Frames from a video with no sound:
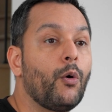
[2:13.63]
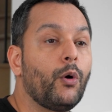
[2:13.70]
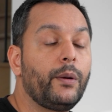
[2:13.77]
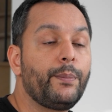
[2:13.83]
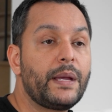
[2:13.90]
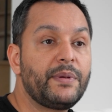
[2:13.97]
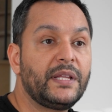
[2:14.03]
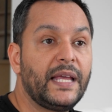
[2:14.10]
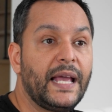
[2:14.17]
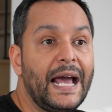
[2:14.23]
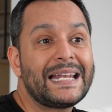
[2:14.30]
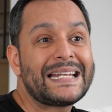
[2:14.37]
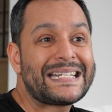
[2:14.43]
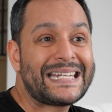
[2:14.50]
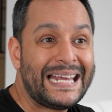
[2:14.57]
or maybe they
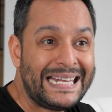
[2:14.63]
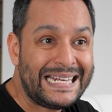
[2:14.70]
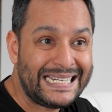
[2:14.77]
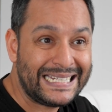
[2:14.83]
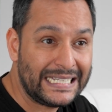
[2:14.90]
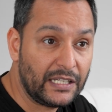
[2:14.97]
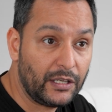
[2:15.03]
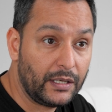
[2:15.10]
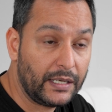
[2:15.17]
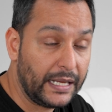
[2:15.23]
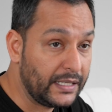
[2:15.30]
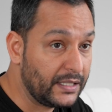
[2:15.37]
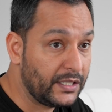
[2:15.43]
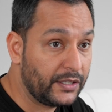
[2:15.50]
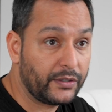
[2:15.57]
had a tenant
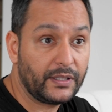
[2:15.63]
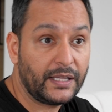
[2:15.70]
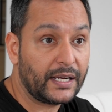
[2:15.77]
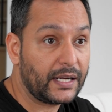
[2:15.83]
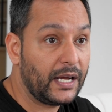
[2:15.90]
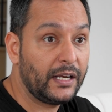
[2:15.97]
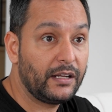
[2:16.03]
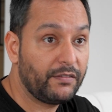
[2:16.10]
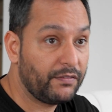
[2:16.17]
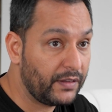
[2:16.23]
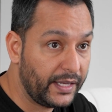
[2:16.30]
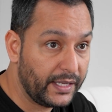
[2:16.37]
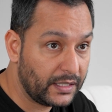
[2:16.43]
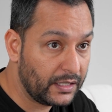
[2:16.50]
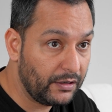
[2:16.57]
in here that kind of
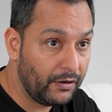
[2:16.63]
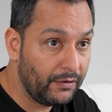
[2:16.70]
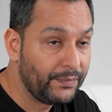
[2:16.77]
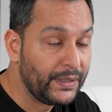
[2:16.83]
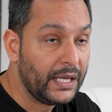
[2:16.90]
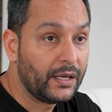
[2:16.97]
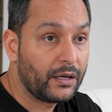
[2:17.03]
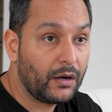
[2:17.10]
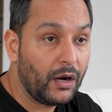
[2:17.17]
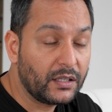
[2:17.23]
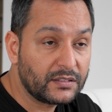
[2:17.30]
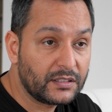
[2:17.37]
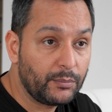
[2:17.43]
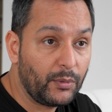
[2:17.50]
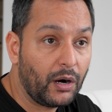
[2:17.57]
like, you know,
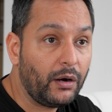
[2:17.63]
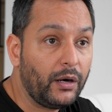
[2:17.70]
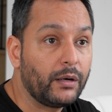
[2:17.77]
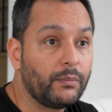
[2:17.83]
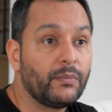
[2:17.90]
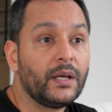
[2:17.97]
caused them harm,